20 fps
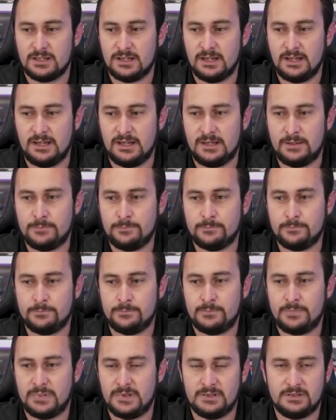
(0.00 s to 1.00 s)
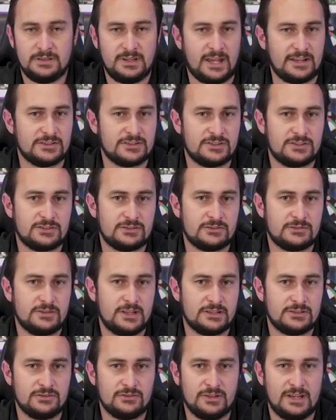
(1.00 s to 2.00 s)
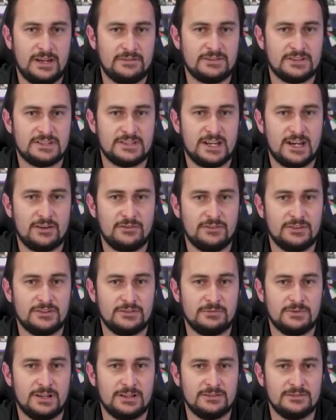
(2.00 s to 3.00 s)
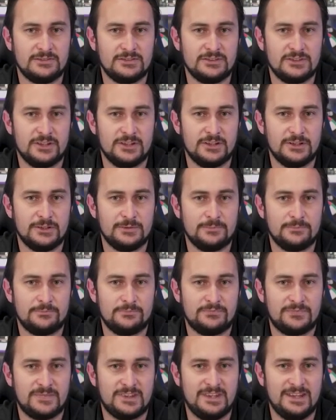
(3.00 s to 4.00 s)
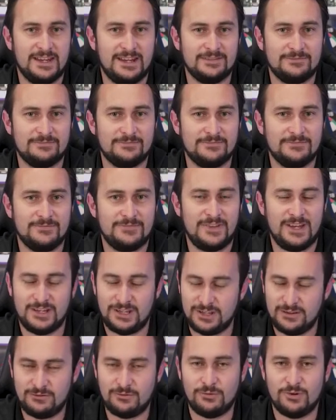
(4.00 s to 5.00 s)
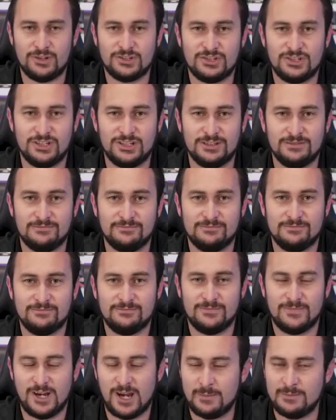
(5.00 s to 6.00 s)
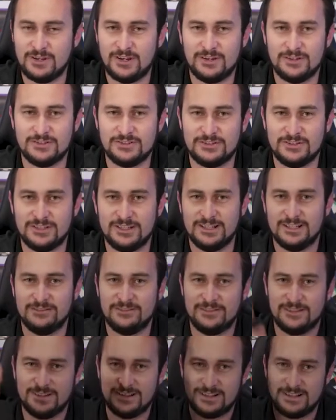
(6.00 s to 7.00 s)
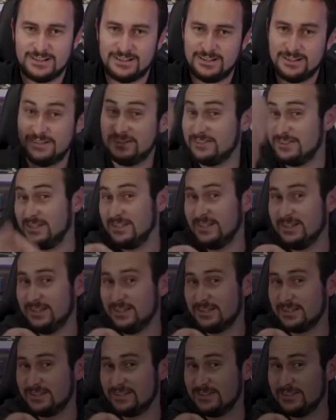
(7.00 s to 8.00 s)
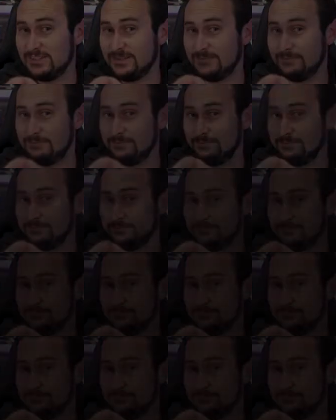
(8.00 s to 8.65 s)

But that's all I have to say on this one. So yeah, thank you for watching. I'm your host, Steve. See you again next time.